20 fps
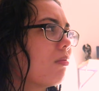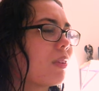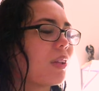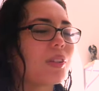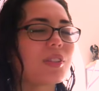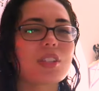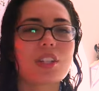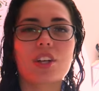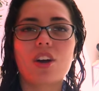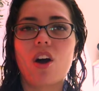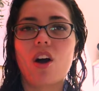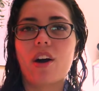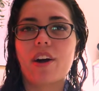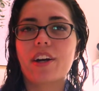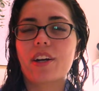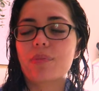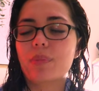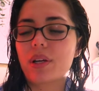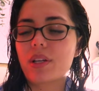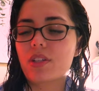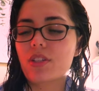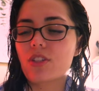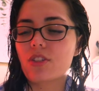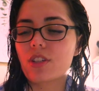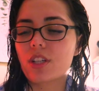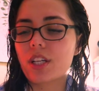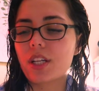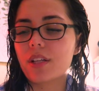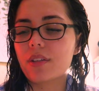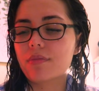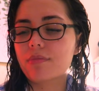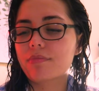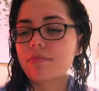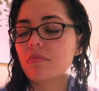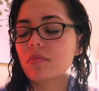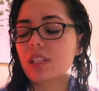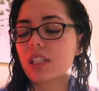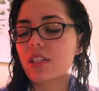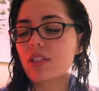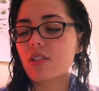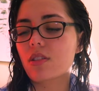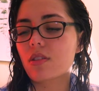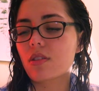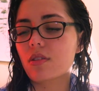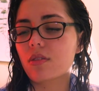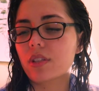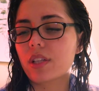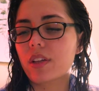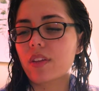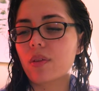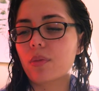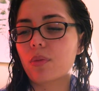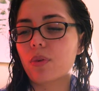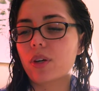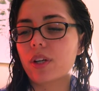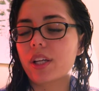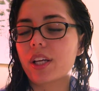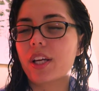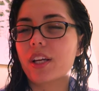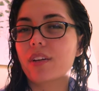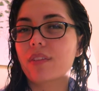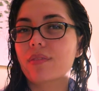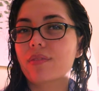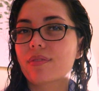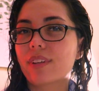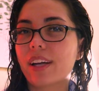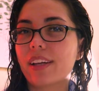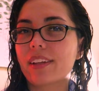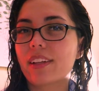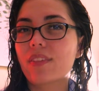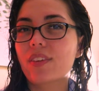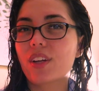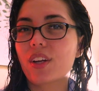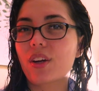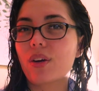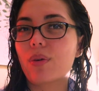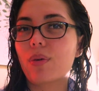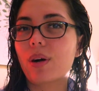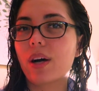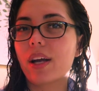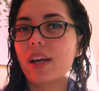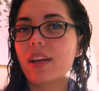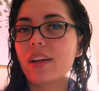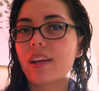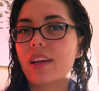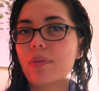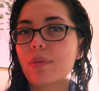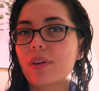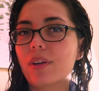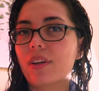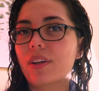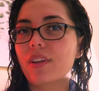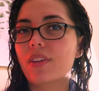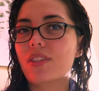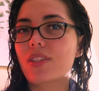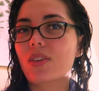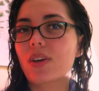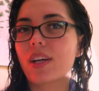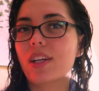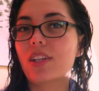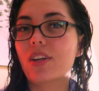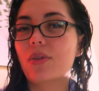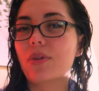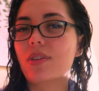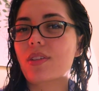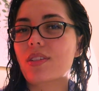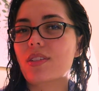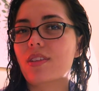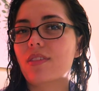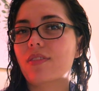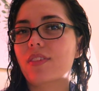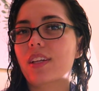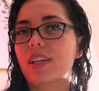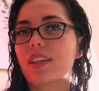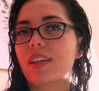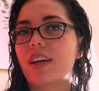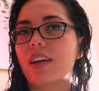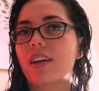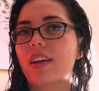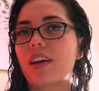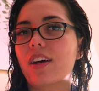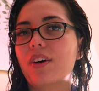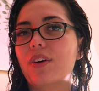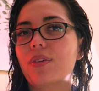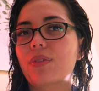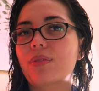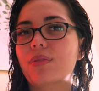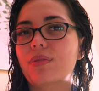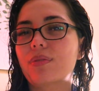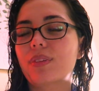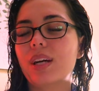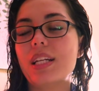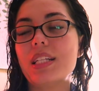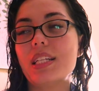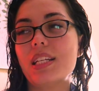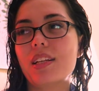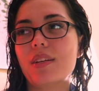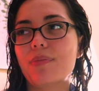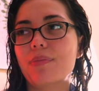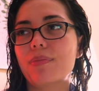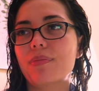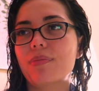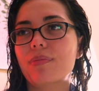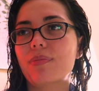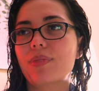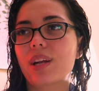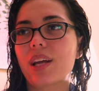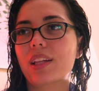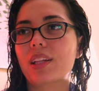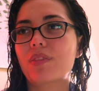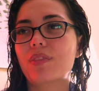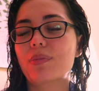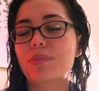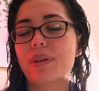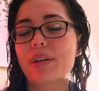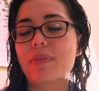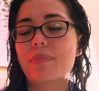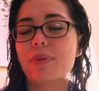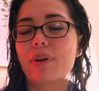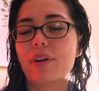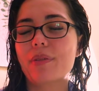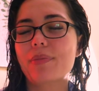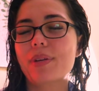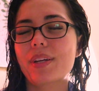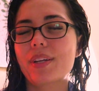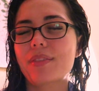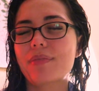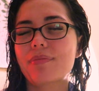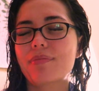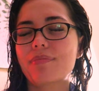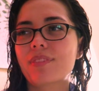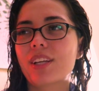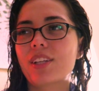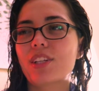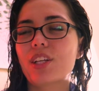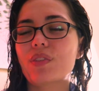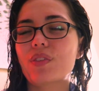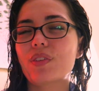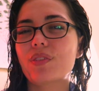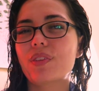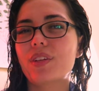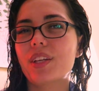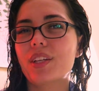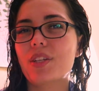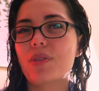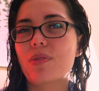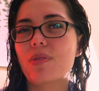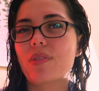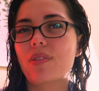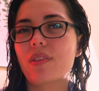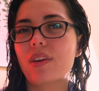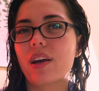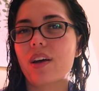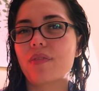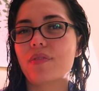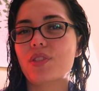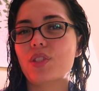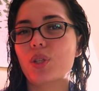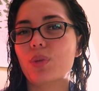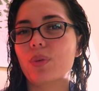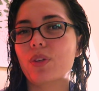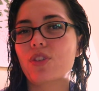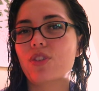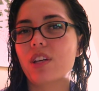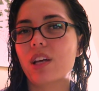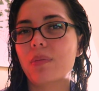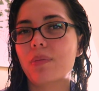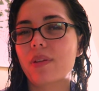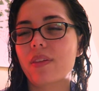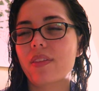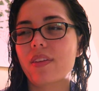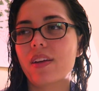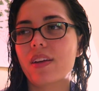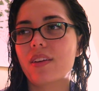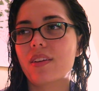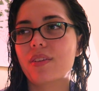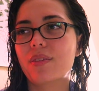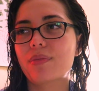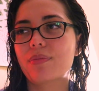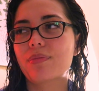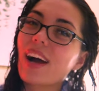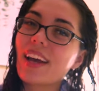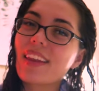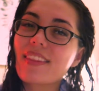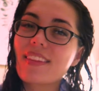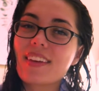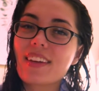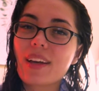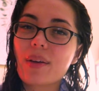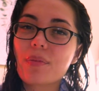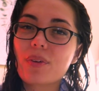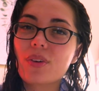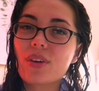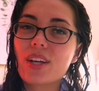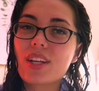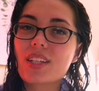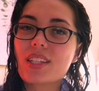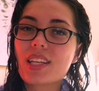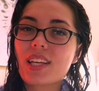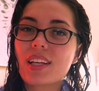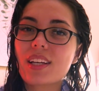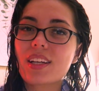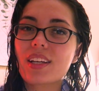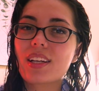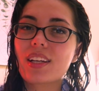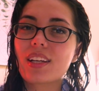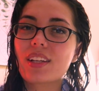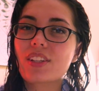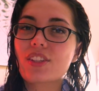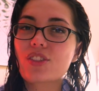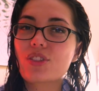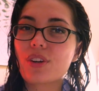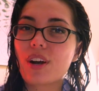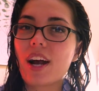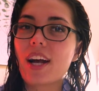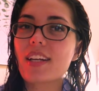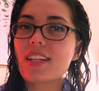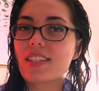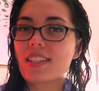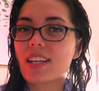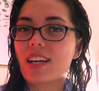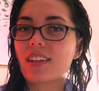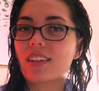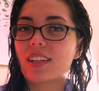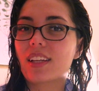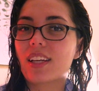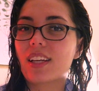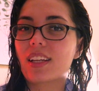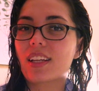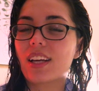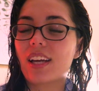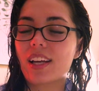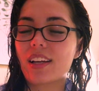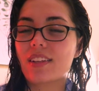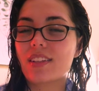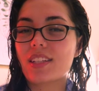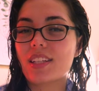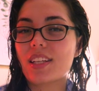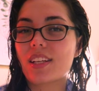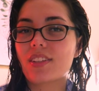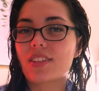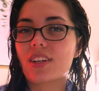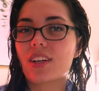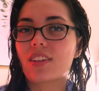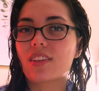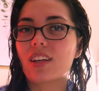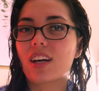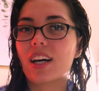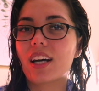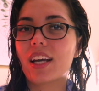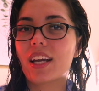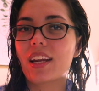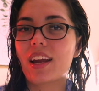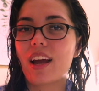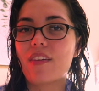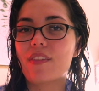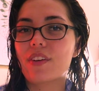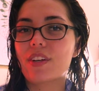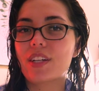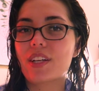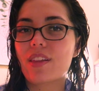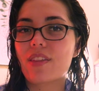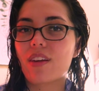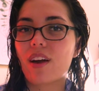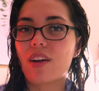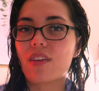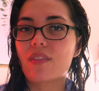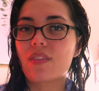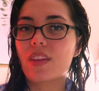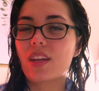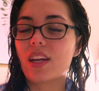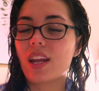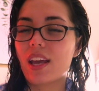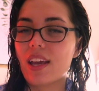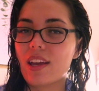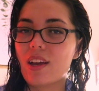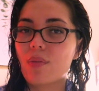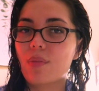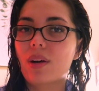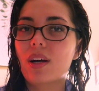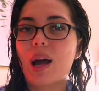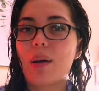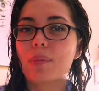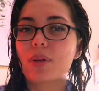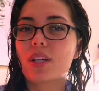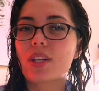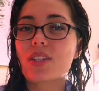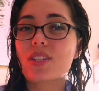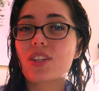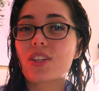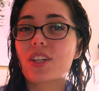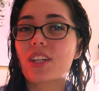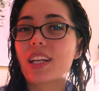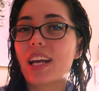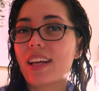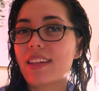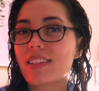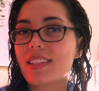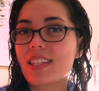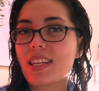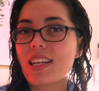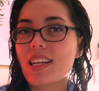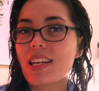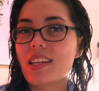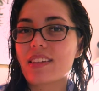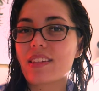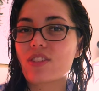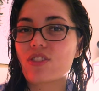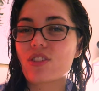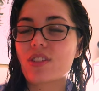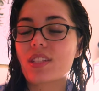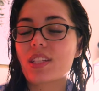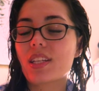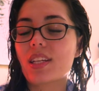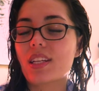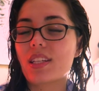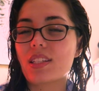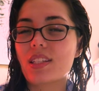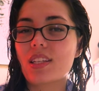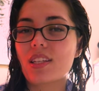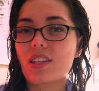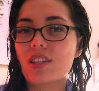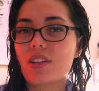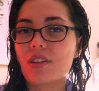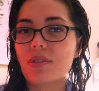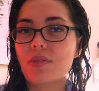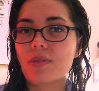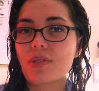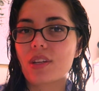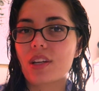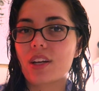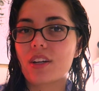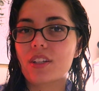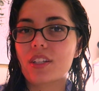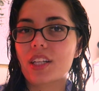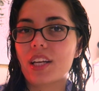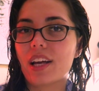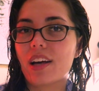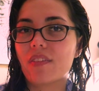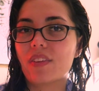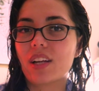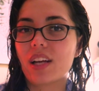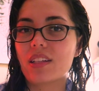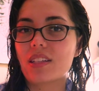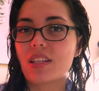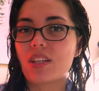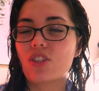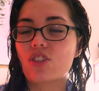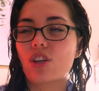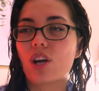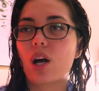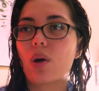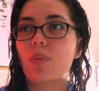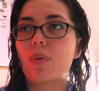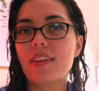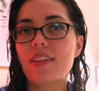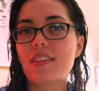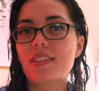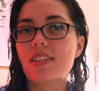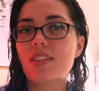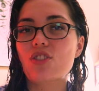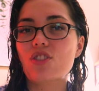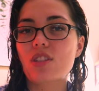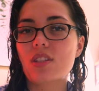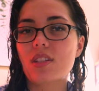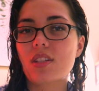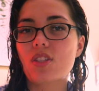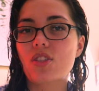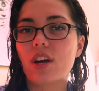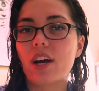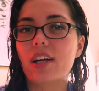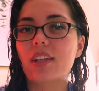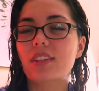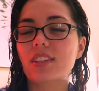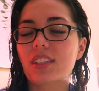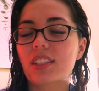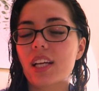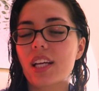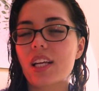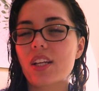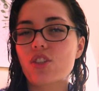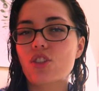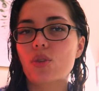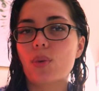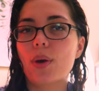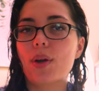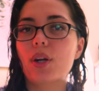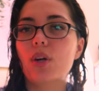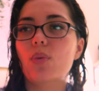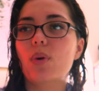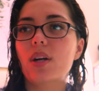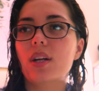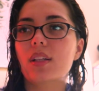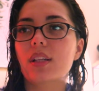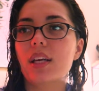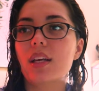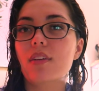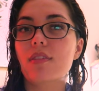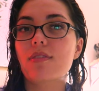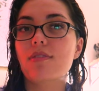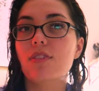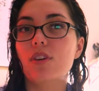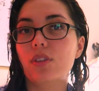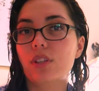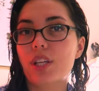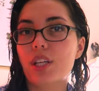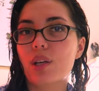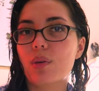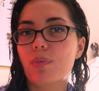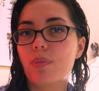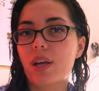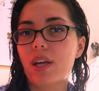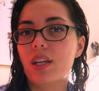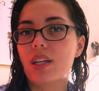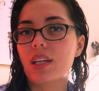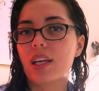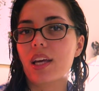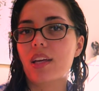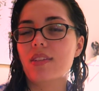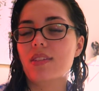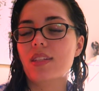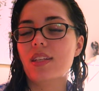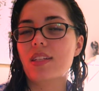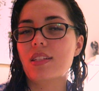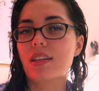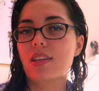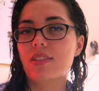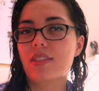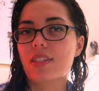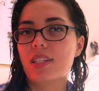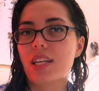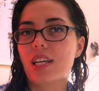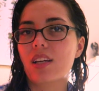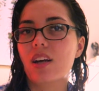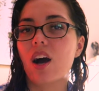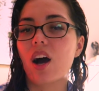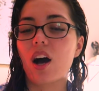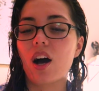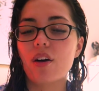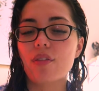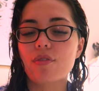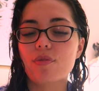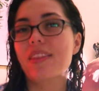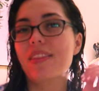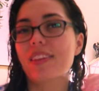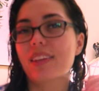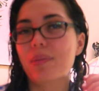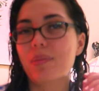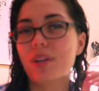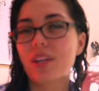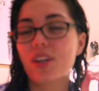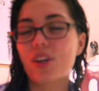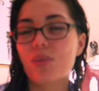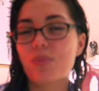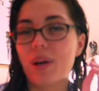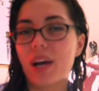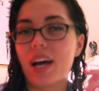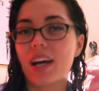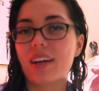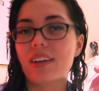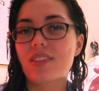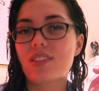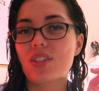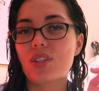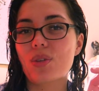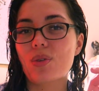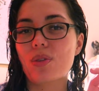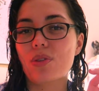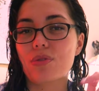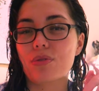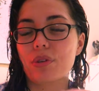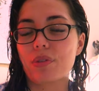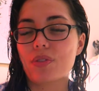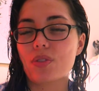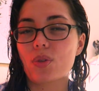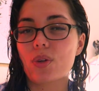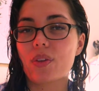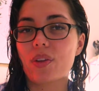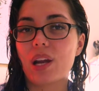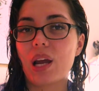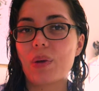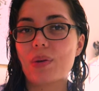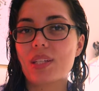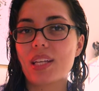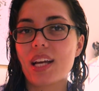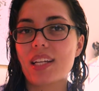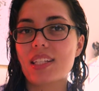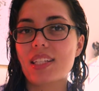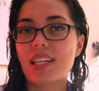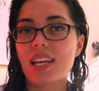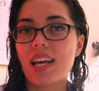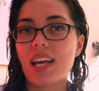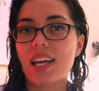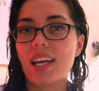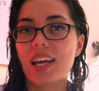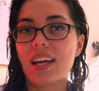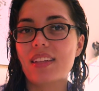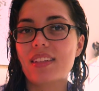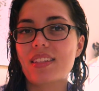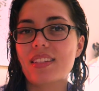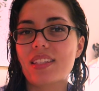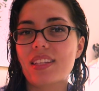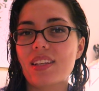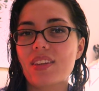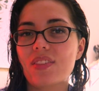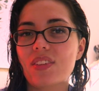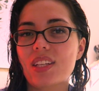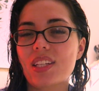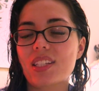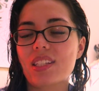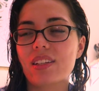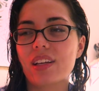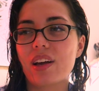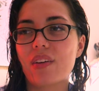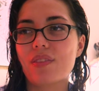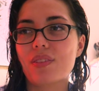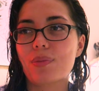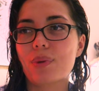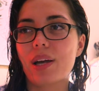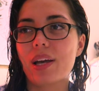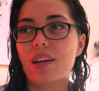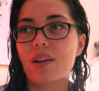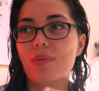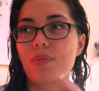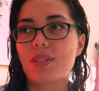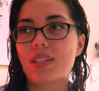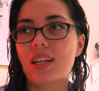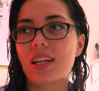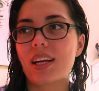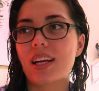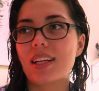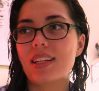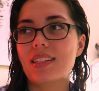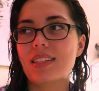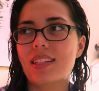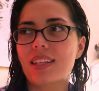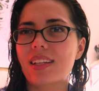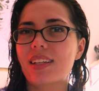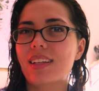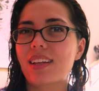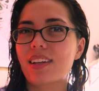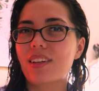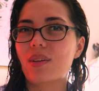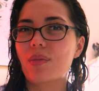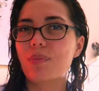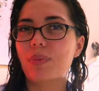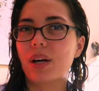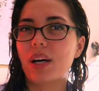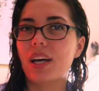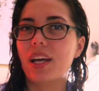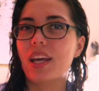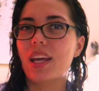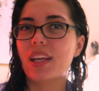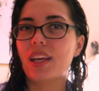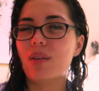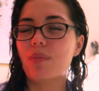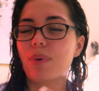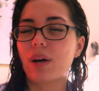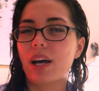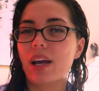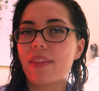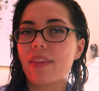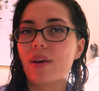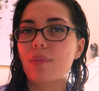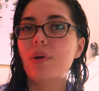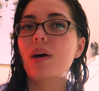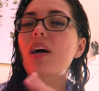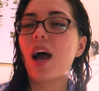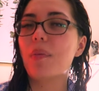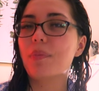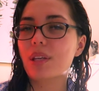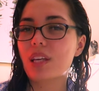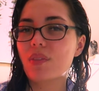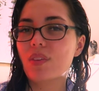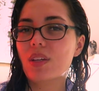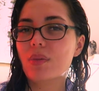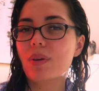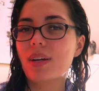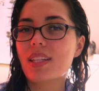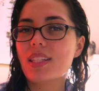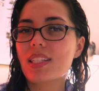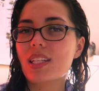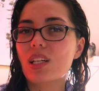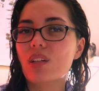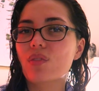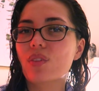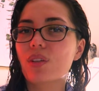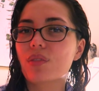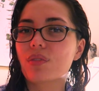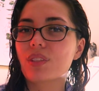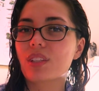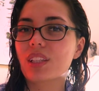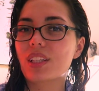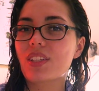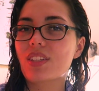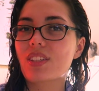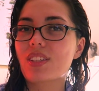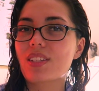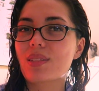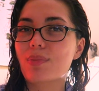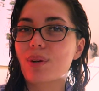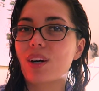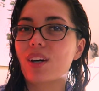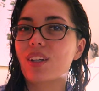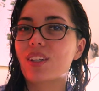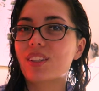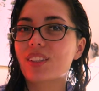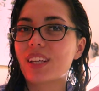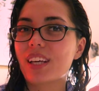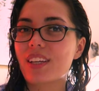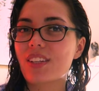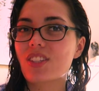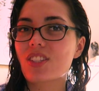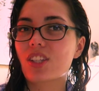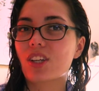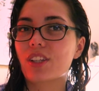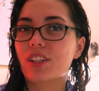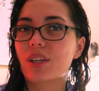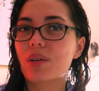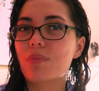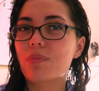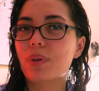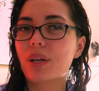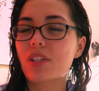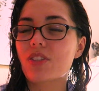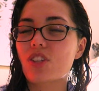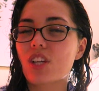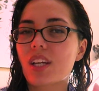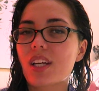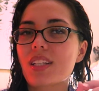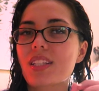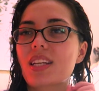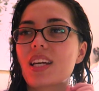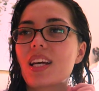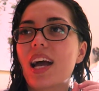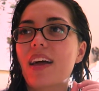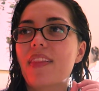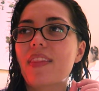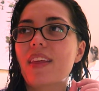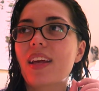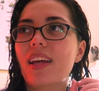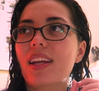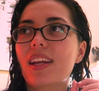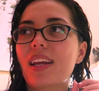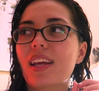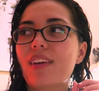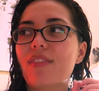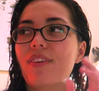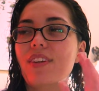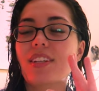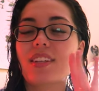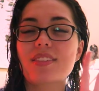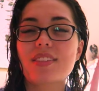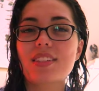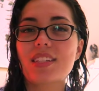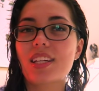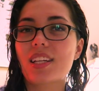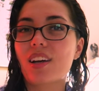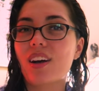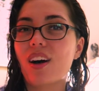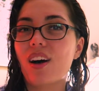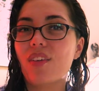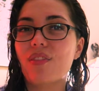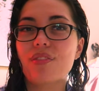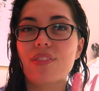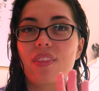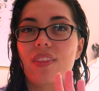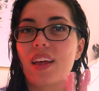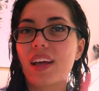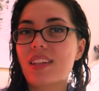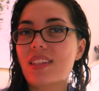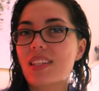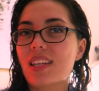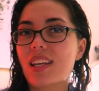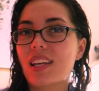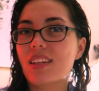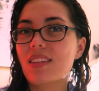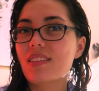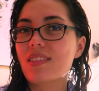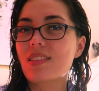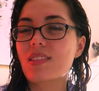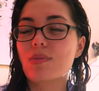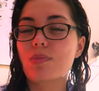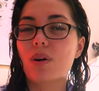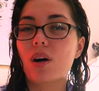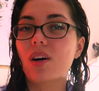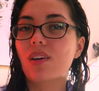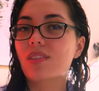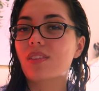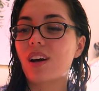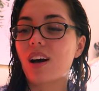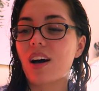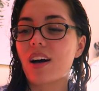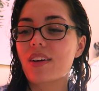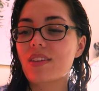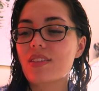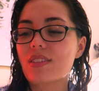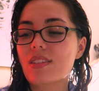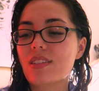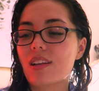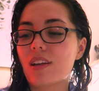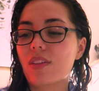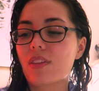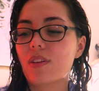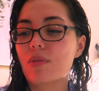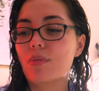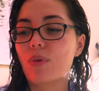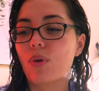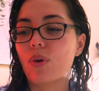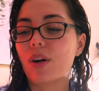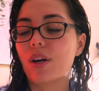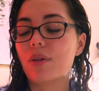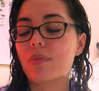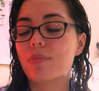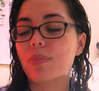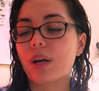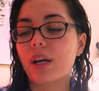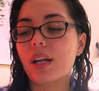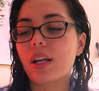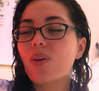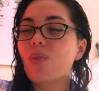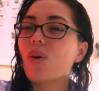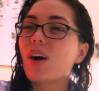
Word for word: There's a car in my street and it's three in the morning. I live in a quiet neighborhood, so I notice stuff like that now. I didn't when I lived in my apartment. Do you ever feel like you th- have too much time to think? I think I'm going to try selling antiques online. I've already thought of the name. I'm gonna start on Etsy because it's just easy to use and I already have an Etsy shop. And this is just the trial stage, so I don't wanna like fully commit in case it doesn't take off. I think I'm gonna go back to the thrift store that I was at today and see if they still have some items that I didn't end up buying and buy them. I'm giving myself a really small like startup budget. And then if it doesn't take off, that's it. Small loss, nothing more. But I